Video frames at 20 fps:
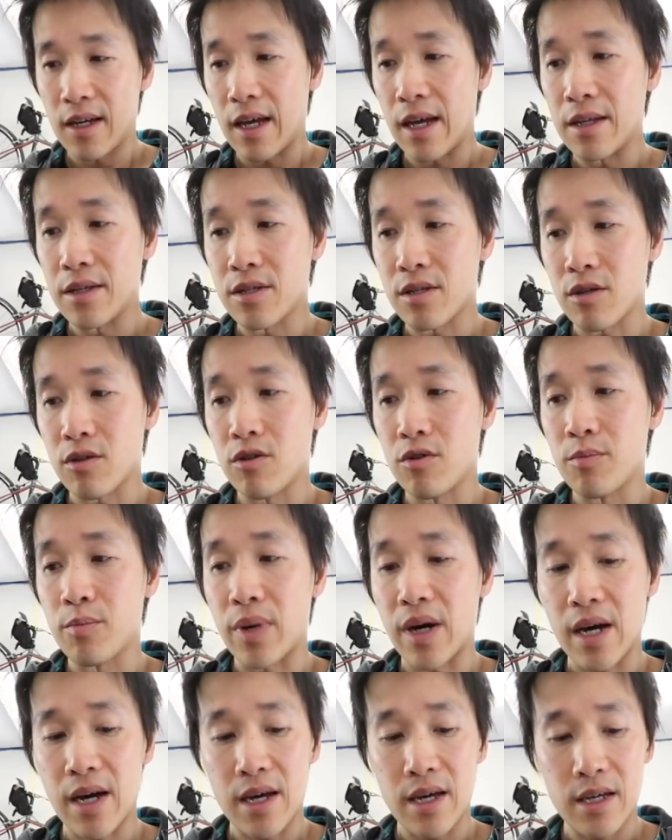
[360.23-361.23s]
And so
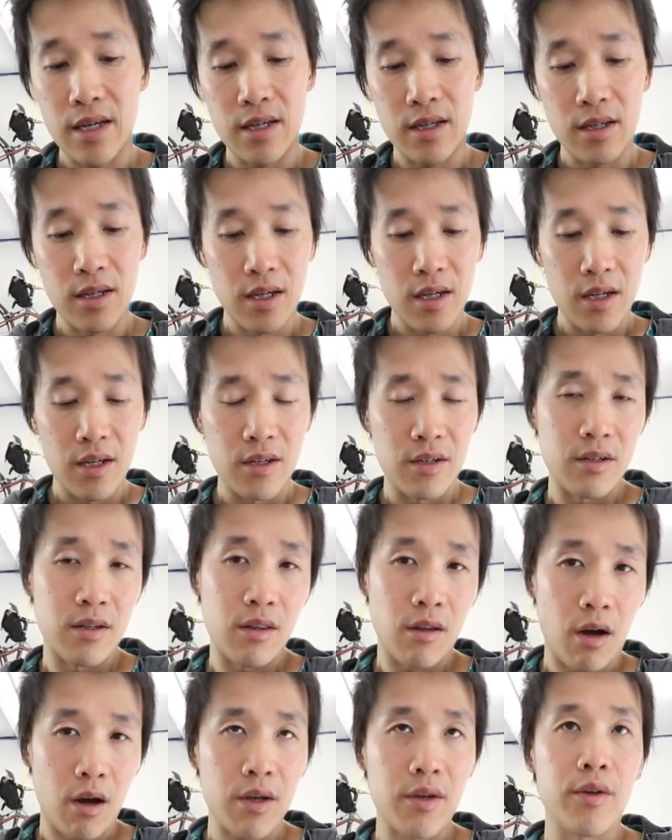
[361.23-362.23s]
by
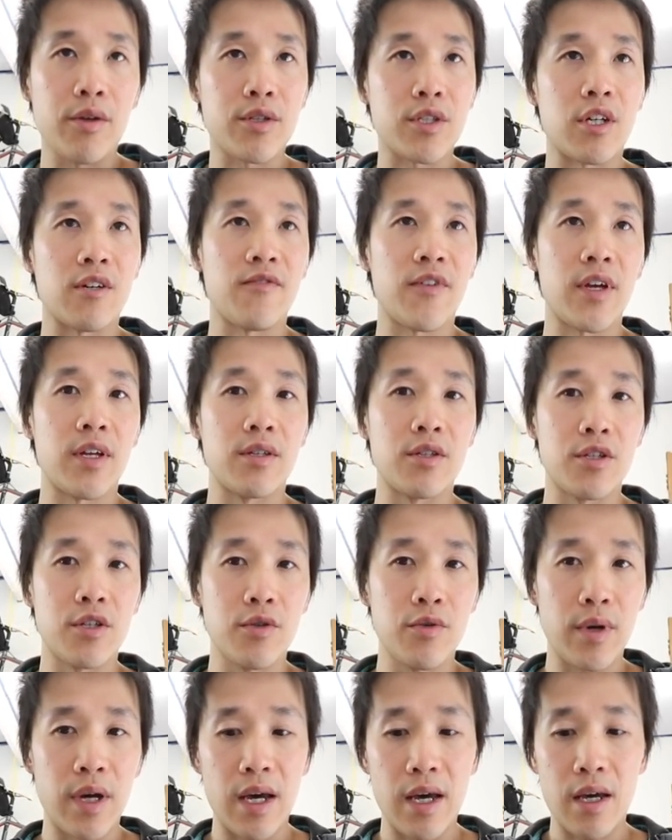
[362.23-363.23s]
locking yourself in
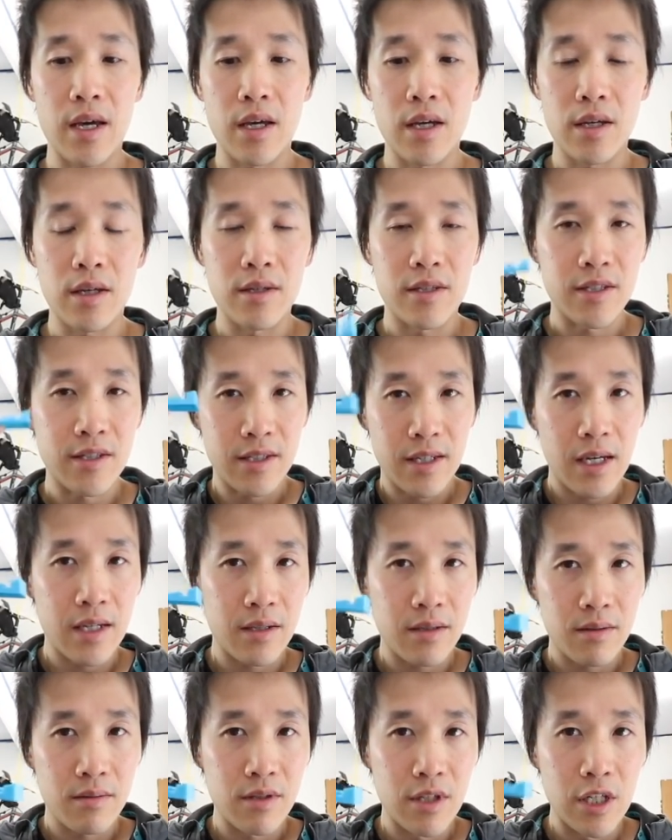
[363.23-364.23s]
to a
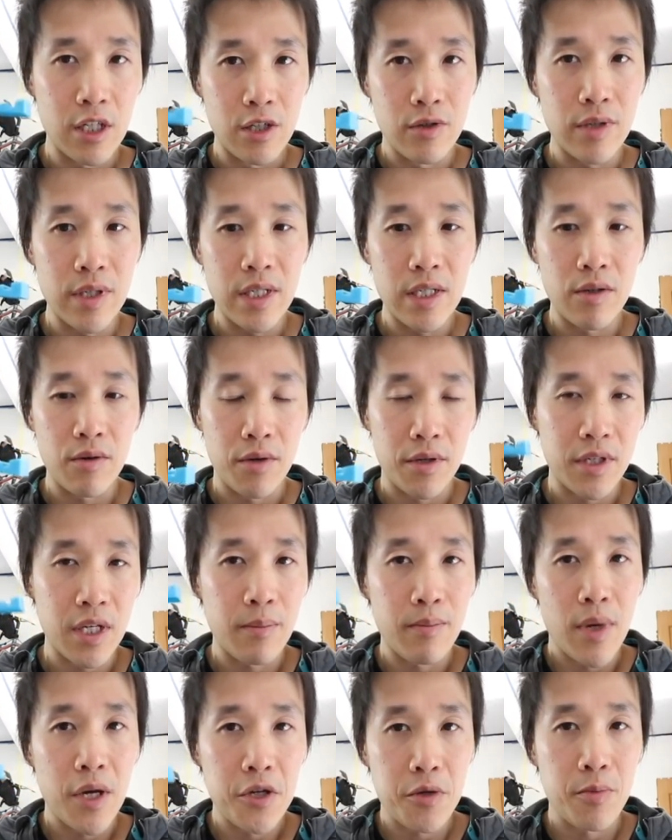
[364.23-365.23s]
set degree or a
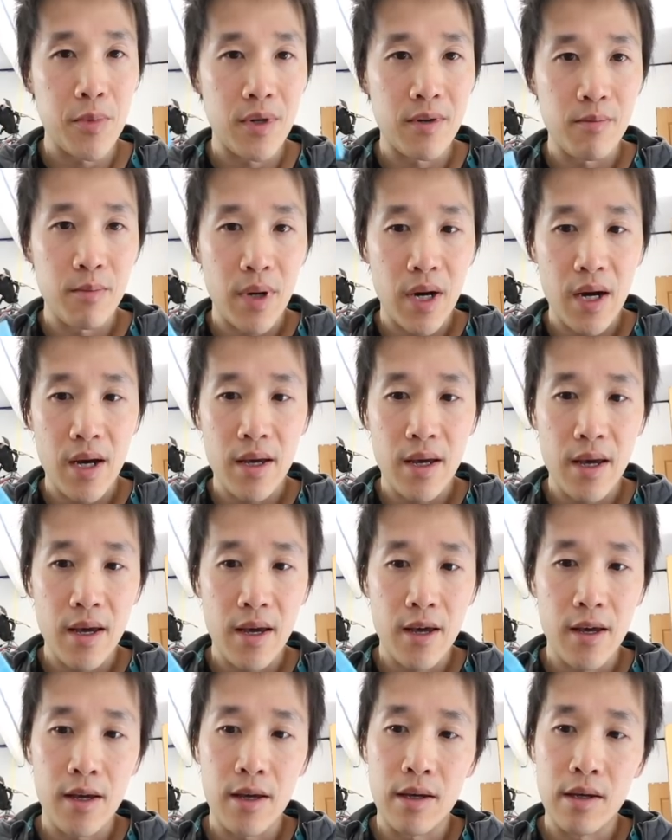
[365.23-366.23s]
set measurement by
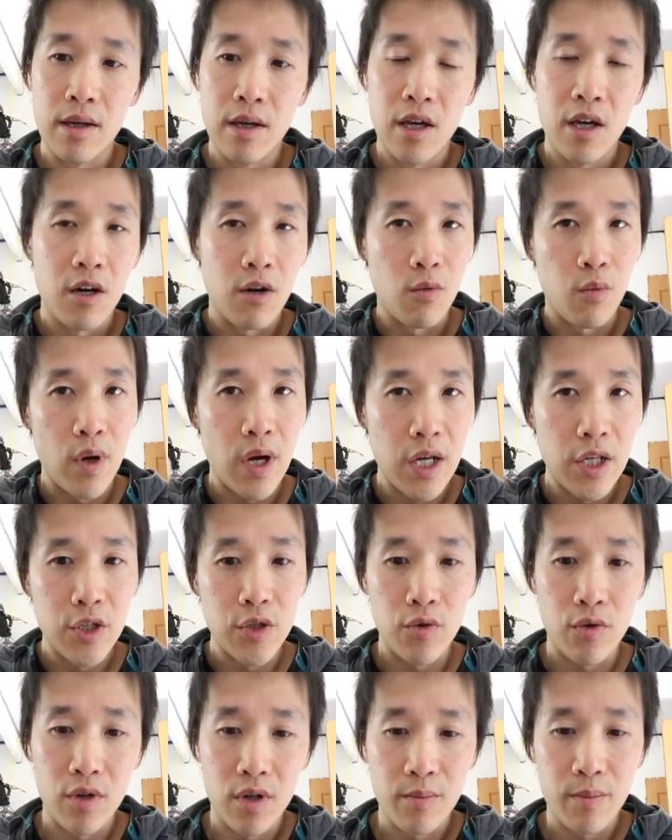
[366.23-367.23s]
a
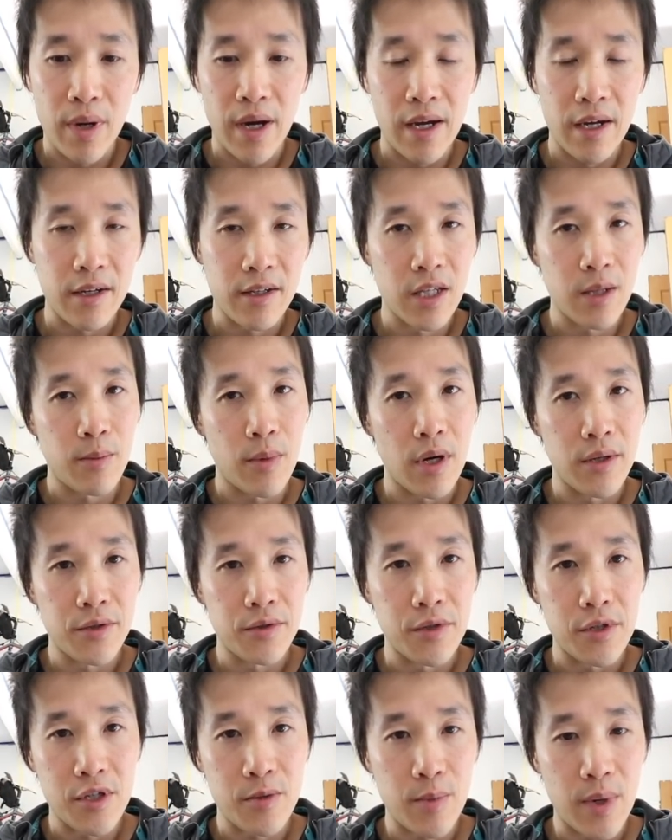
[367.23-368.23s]
wedge or by a clip
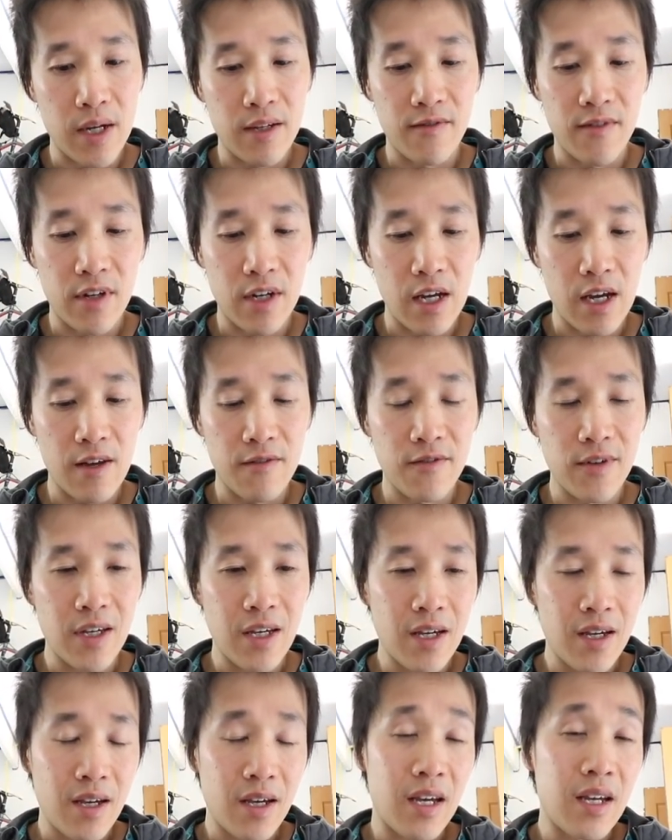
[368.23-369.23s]
onto the spine of the knife,
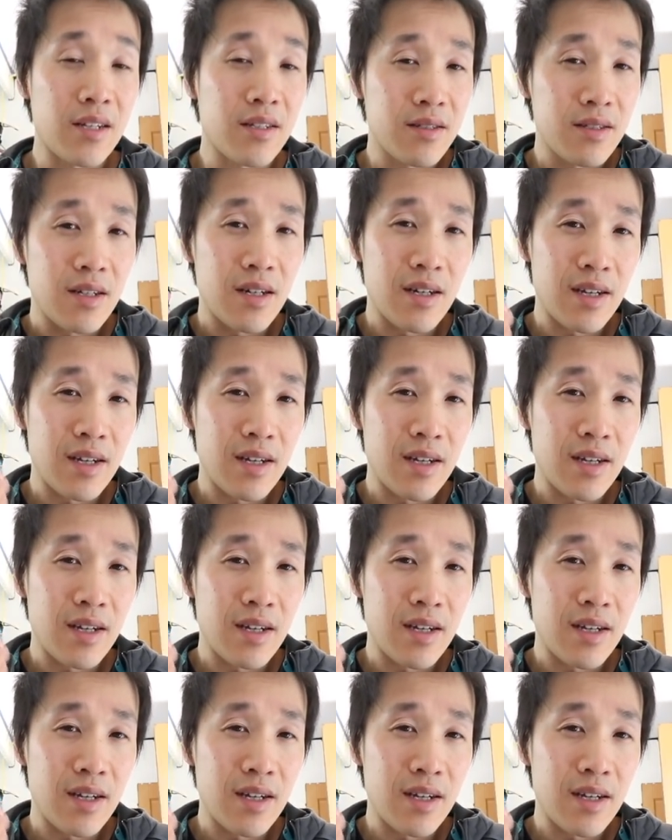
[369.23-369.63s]
it